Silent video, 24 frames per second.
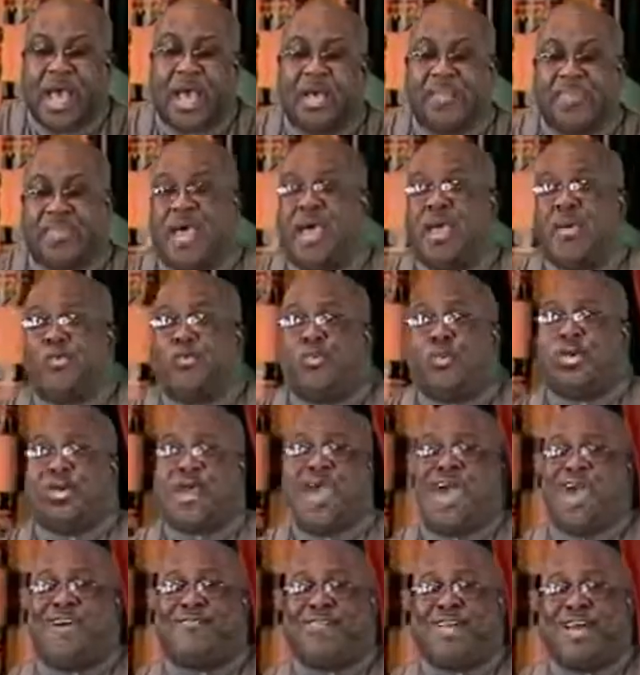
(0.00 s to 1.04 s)
they would
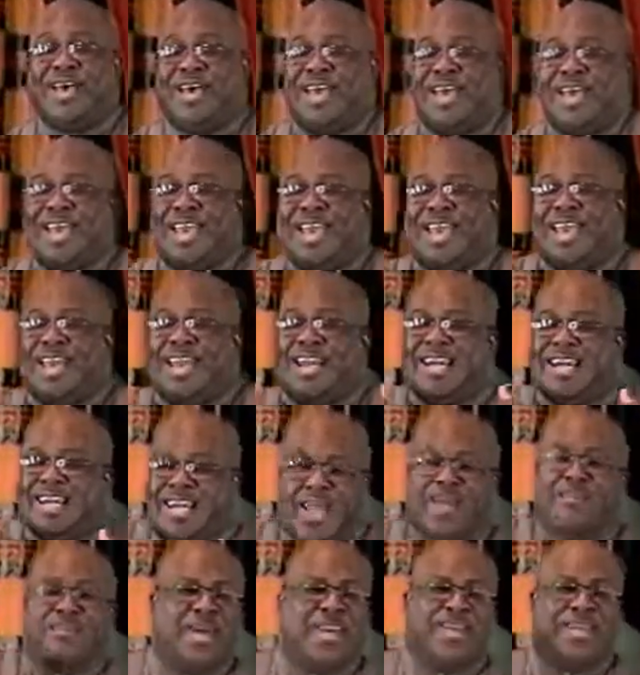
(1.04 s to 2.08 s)
have
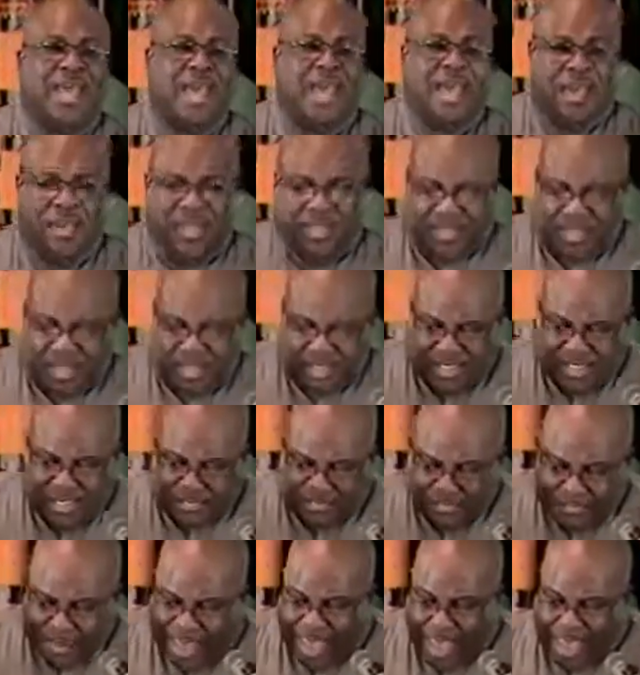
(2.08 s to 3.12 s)
eliminated the
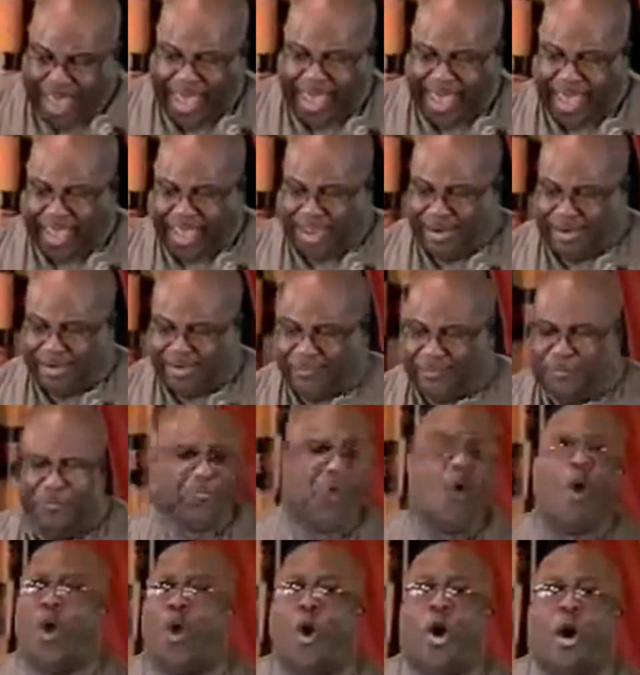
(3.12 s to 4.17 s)
demand
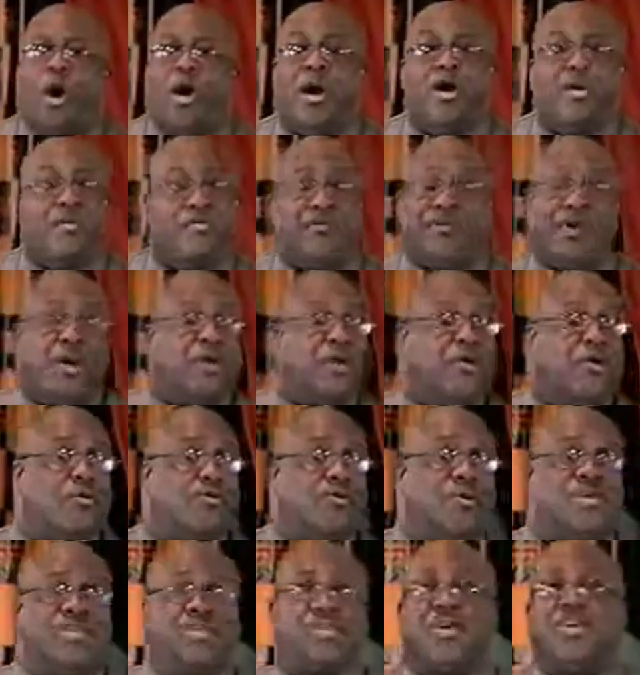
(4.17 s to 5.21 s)
for Federal
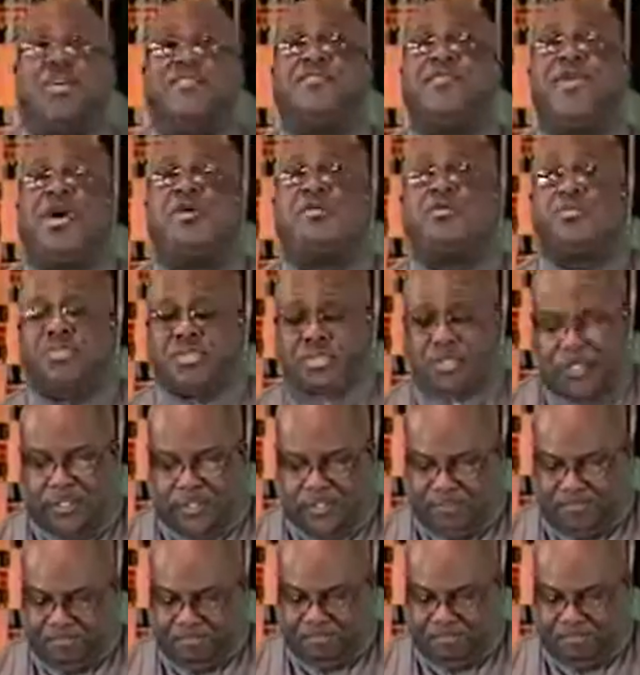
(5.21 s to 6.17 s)
Reserve notes.